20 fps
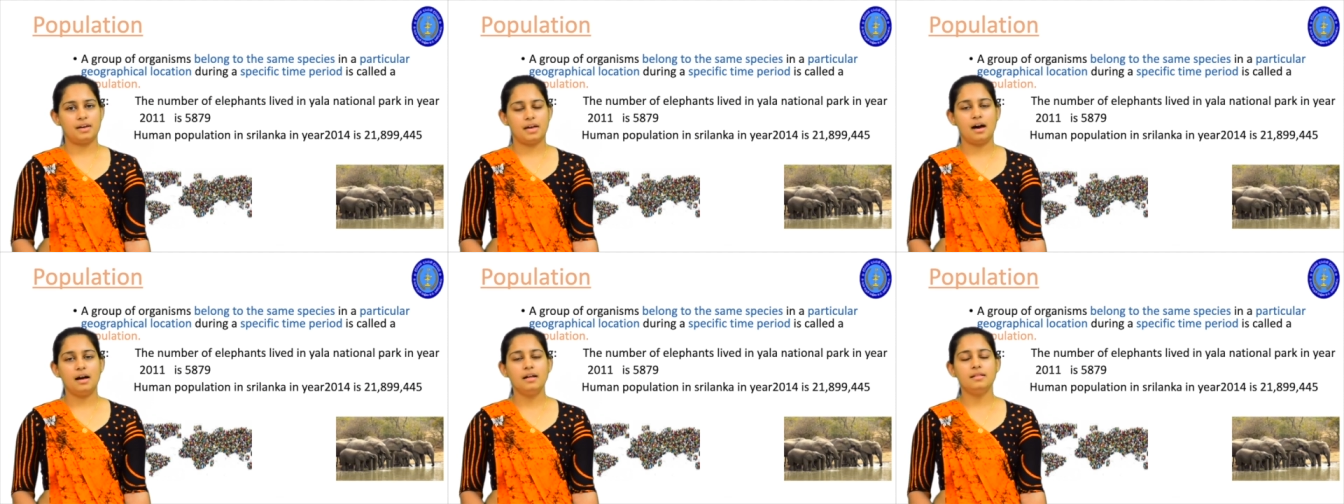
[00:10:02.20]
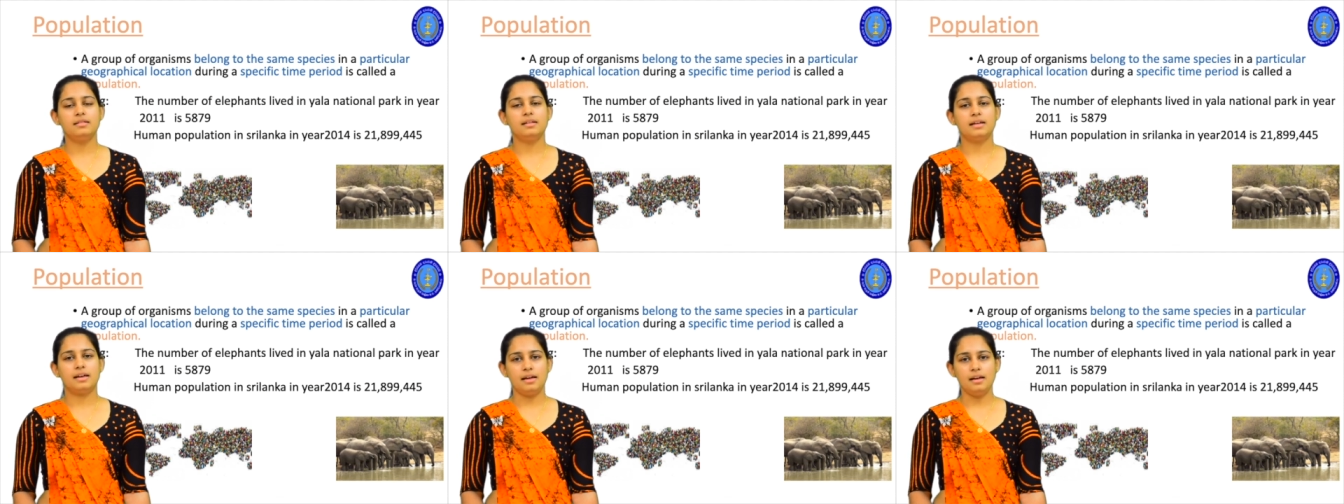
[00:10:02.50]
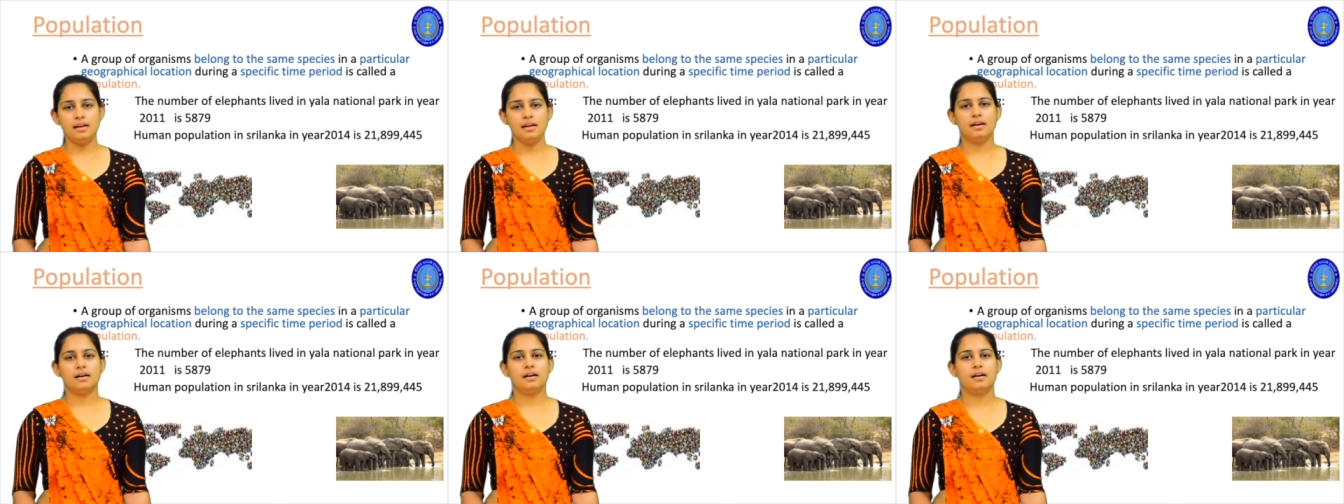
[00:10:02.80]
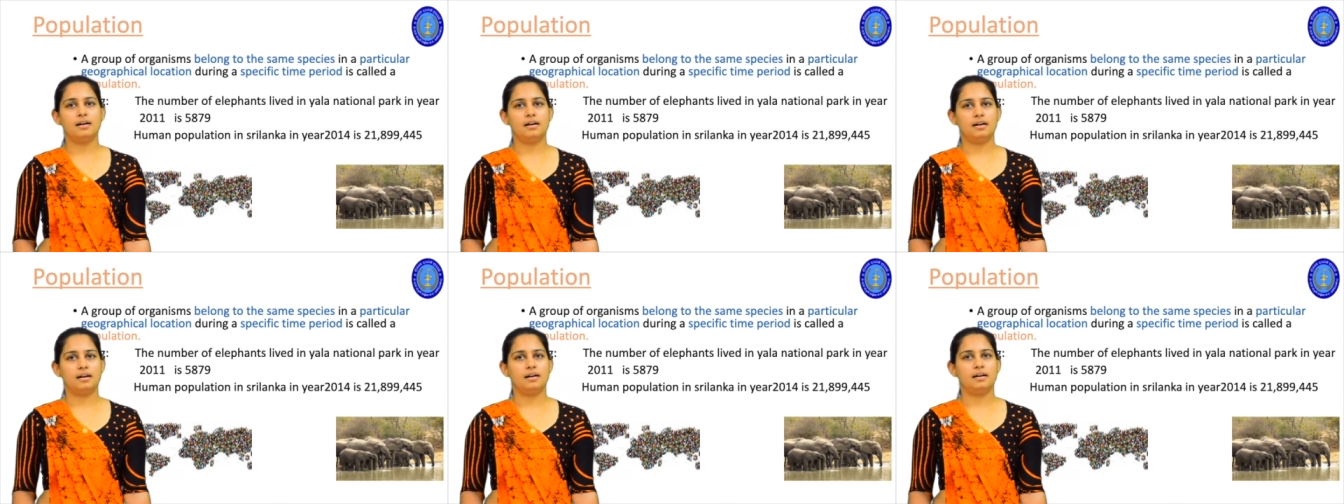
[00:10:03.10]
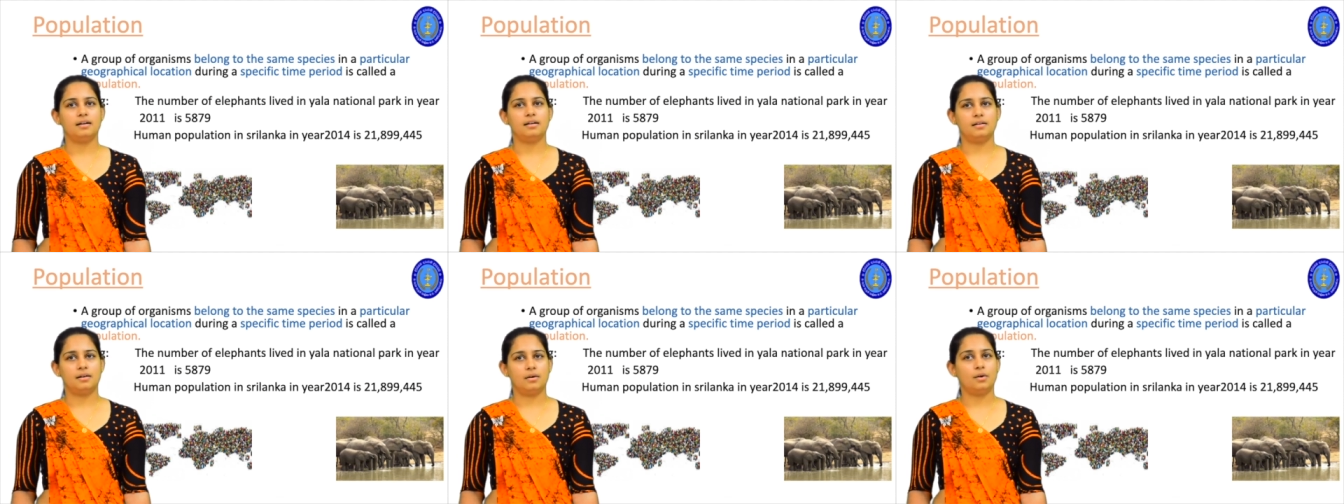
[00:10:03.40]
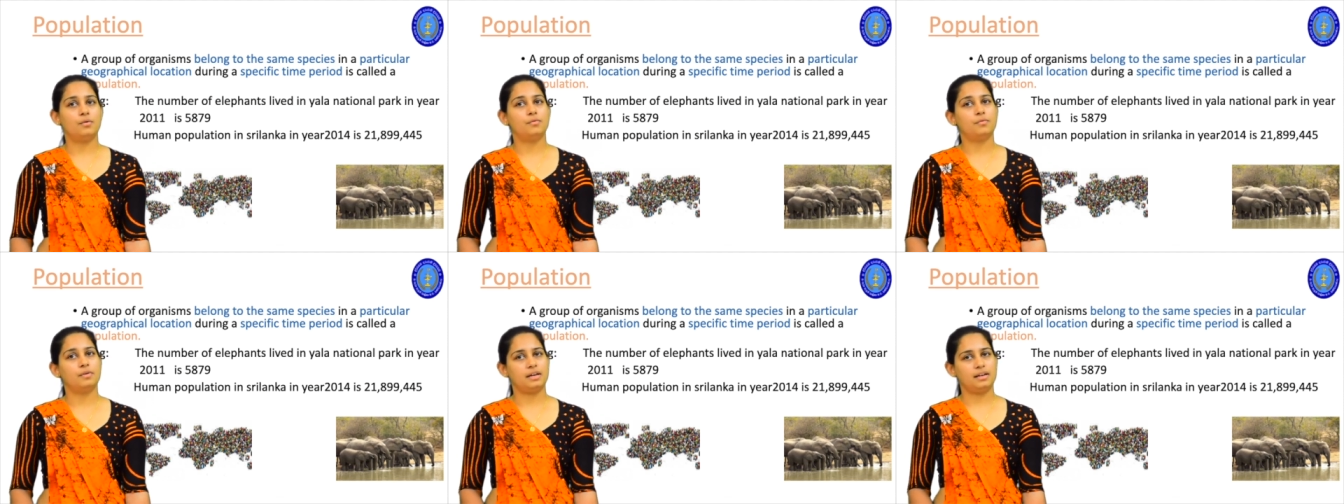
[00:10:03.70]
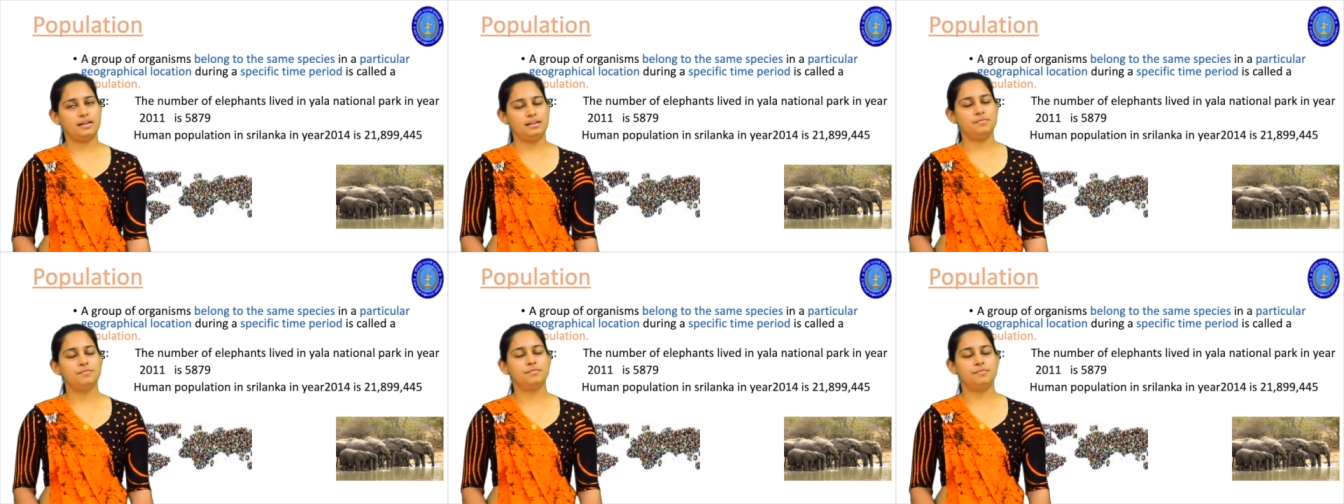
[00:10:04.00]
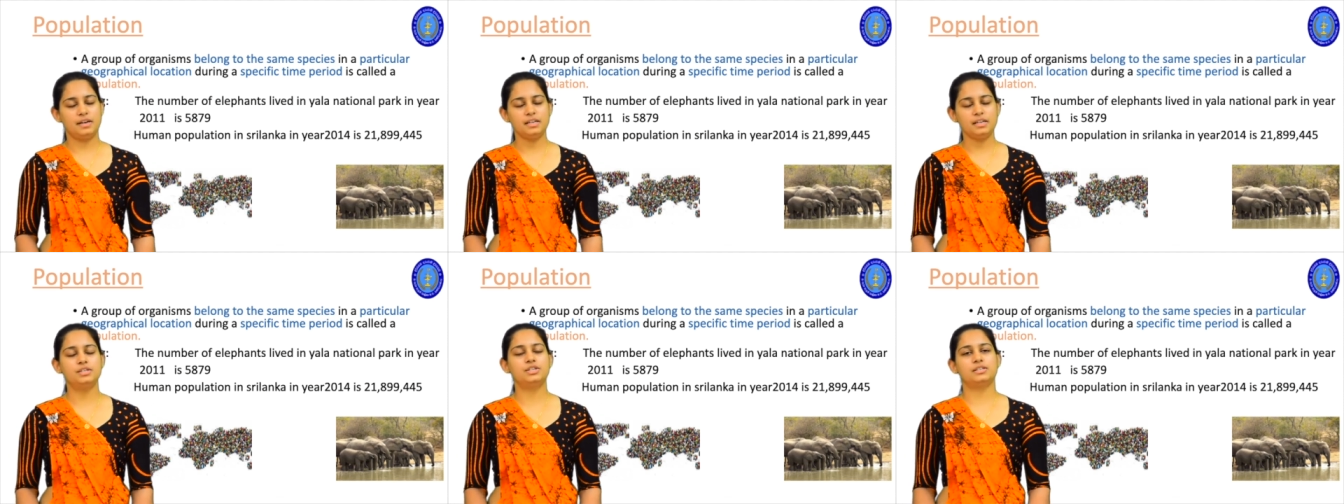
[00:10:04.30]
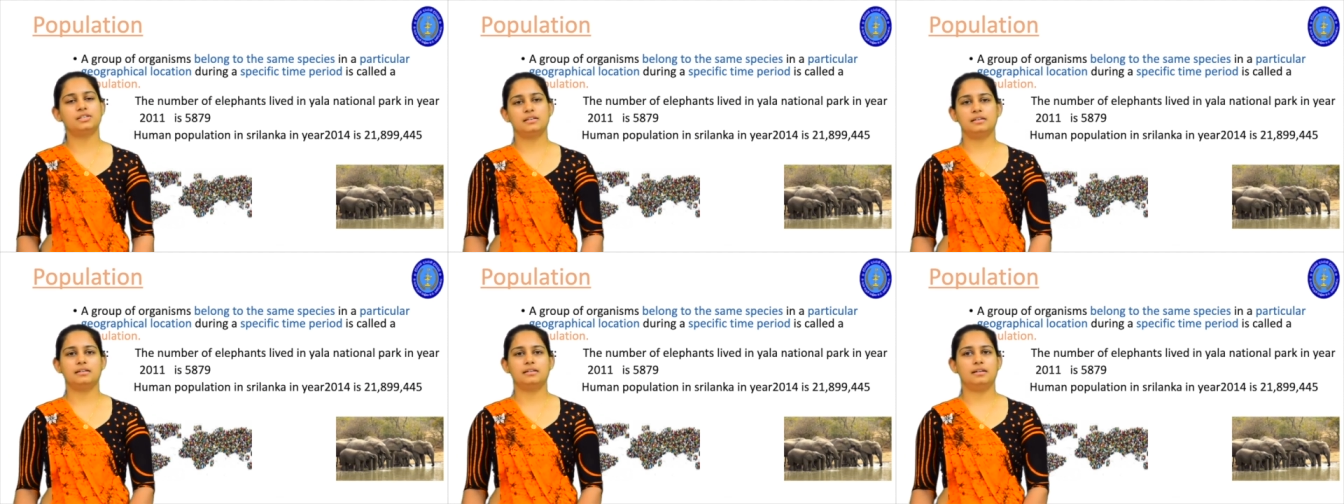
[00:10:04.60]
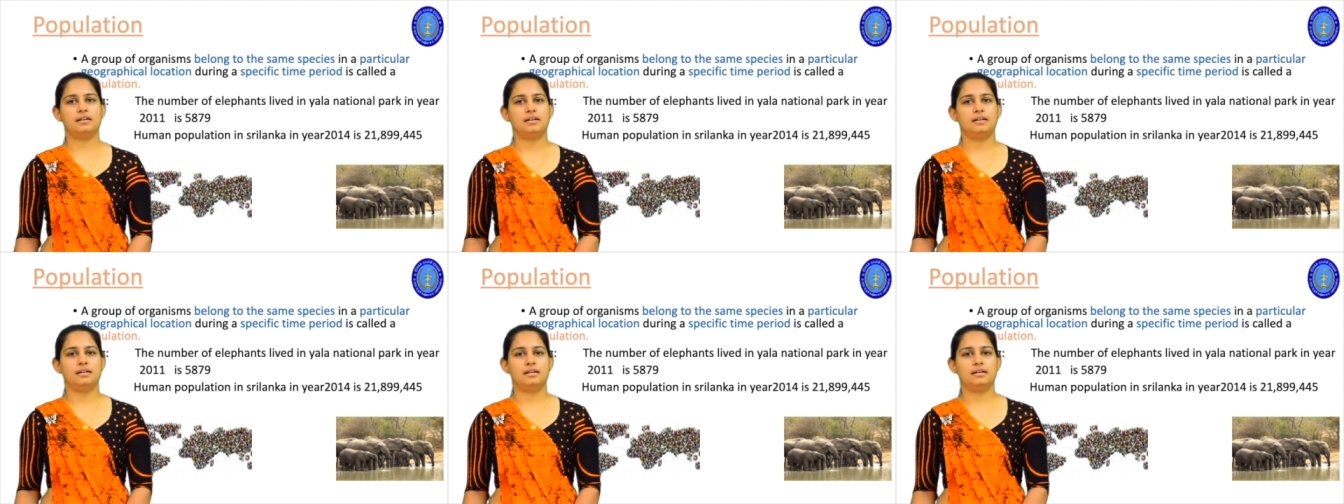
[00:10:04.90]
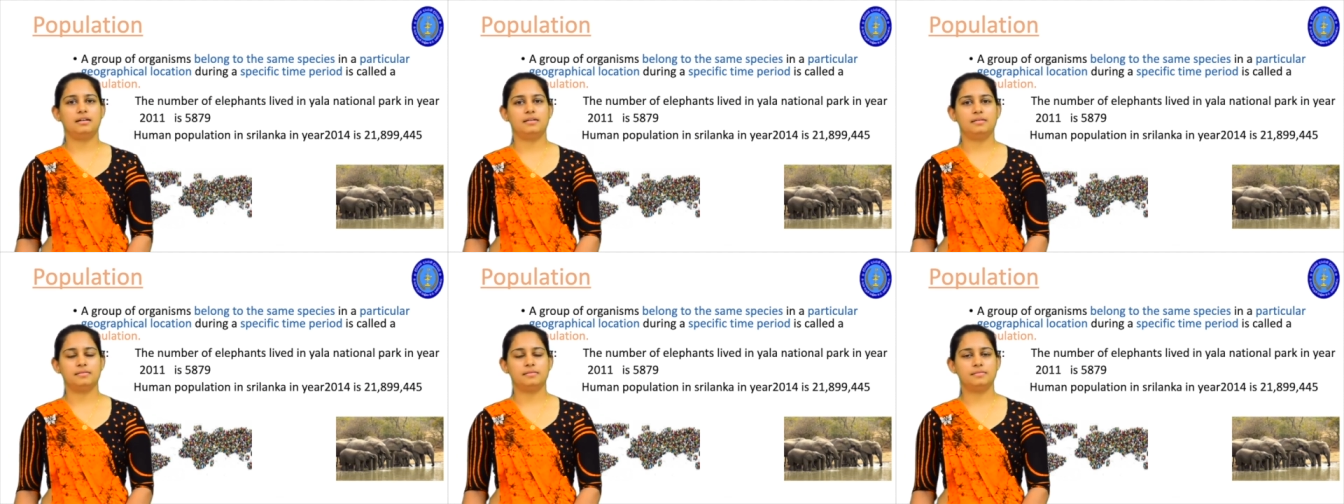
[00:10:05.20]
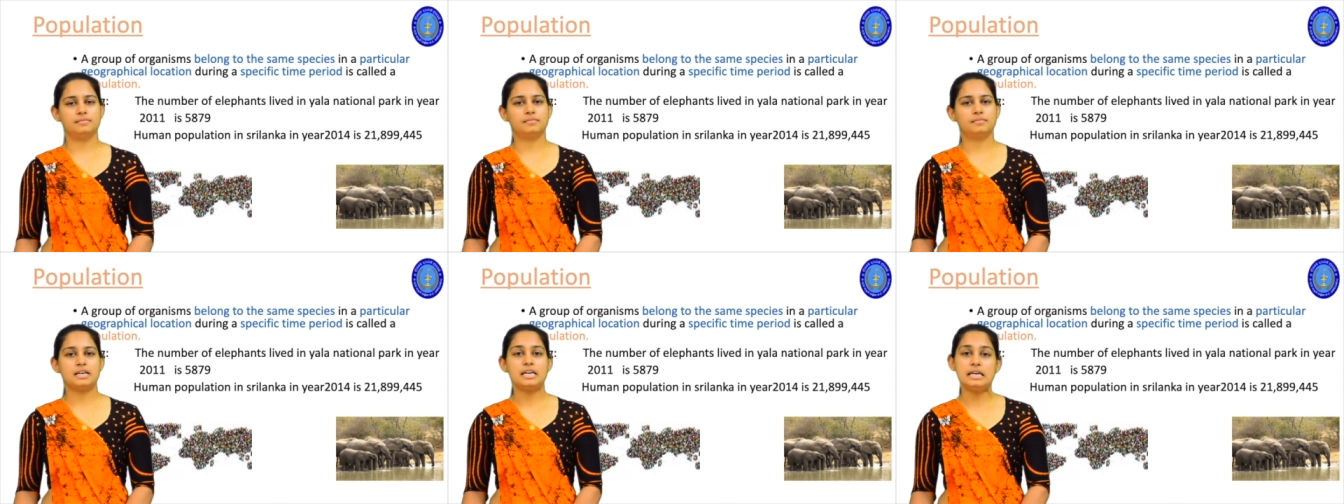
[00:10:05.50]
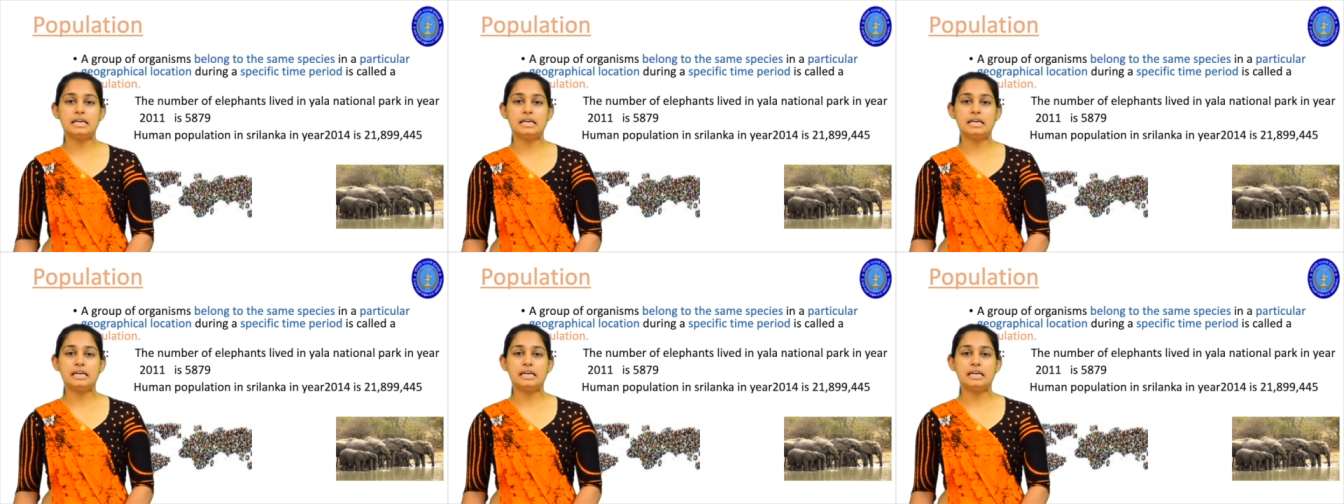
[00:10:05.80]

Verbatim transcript: where they uh, or in which uh,